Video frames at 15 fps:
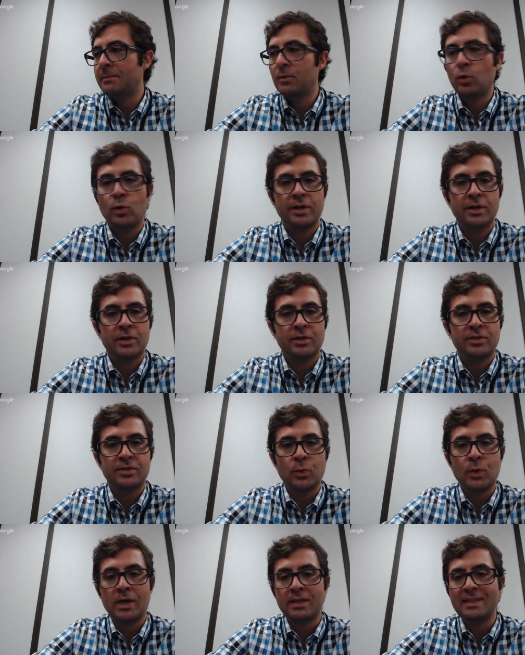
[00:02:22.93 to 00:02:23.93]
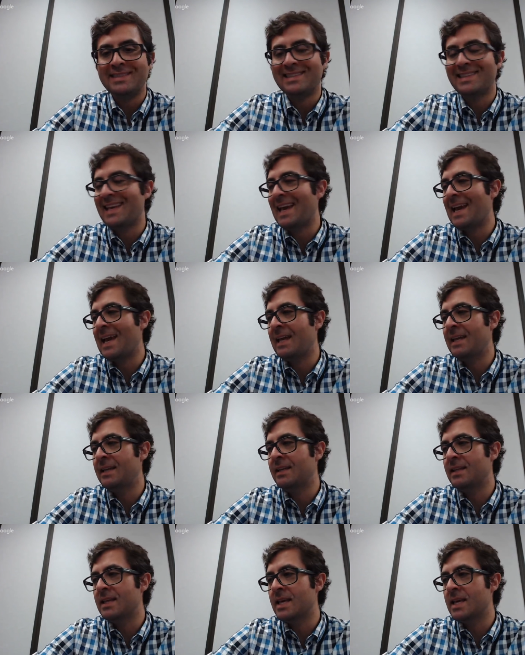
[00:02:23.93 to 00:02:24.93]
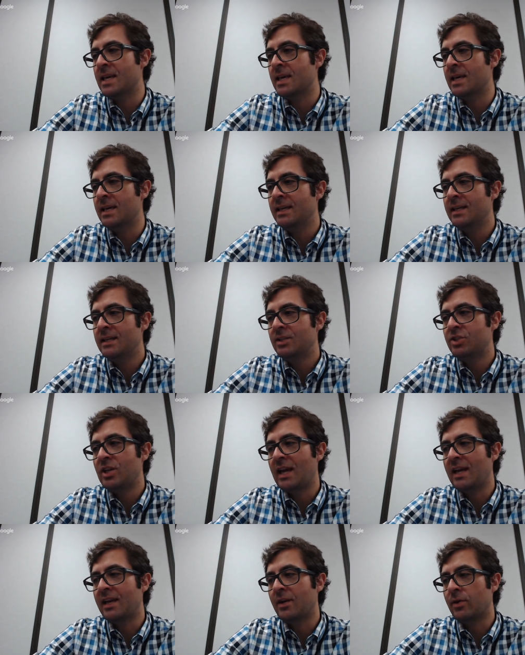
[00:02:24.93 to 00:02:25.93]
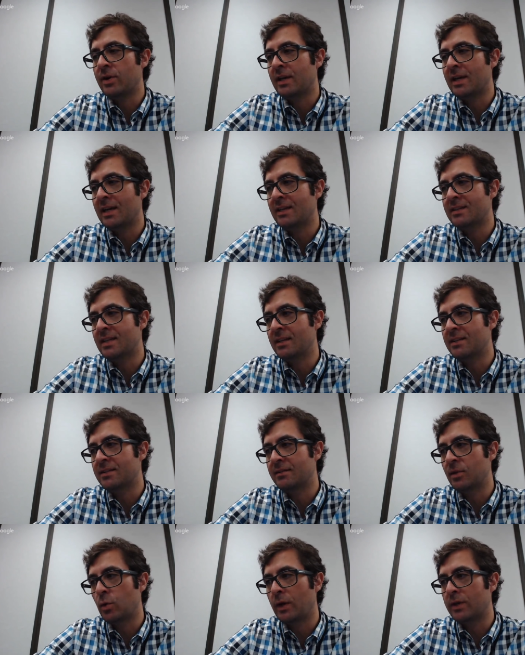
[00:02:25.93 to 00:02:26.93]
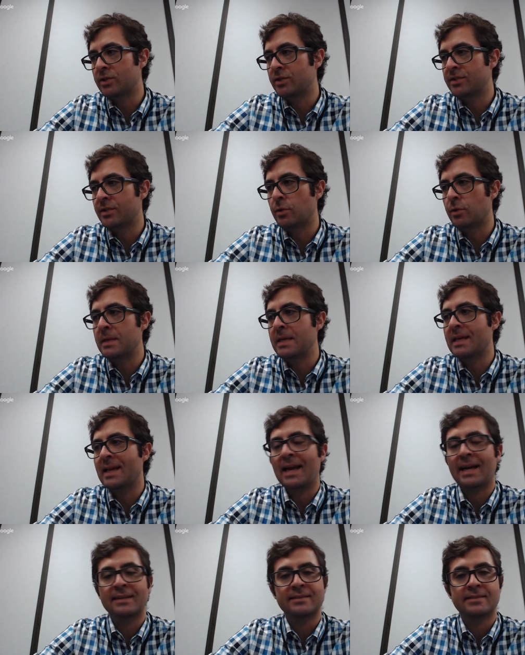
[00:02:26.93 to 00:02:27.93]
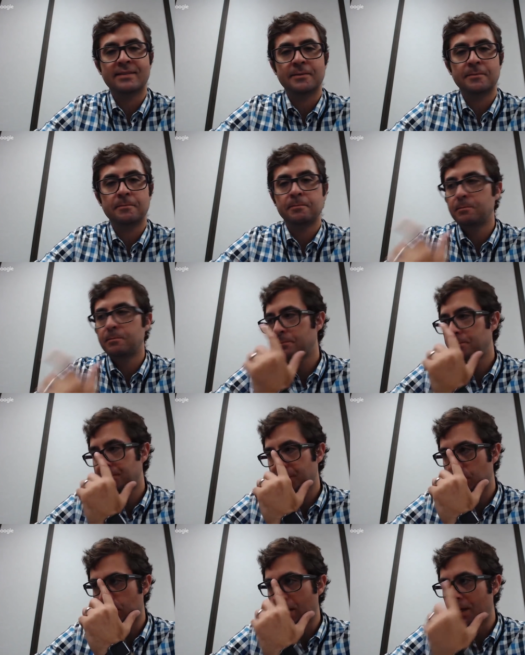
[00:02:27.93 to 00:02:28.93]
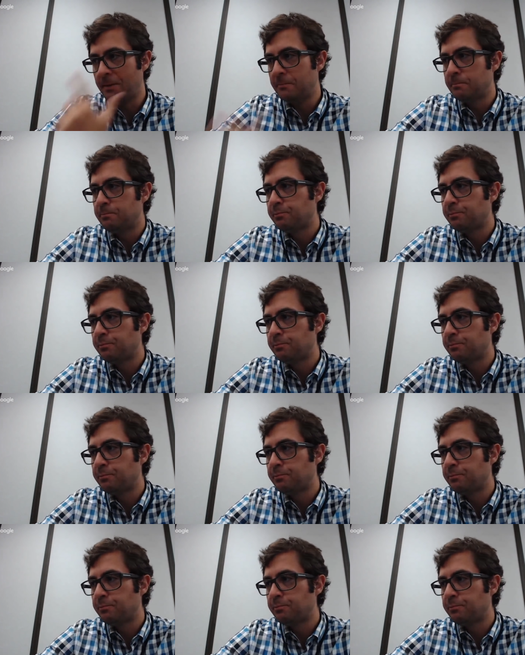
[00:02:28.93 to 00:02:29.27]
going to just quickly scan the chat area, get a sense of the questions that are being asked. Okay.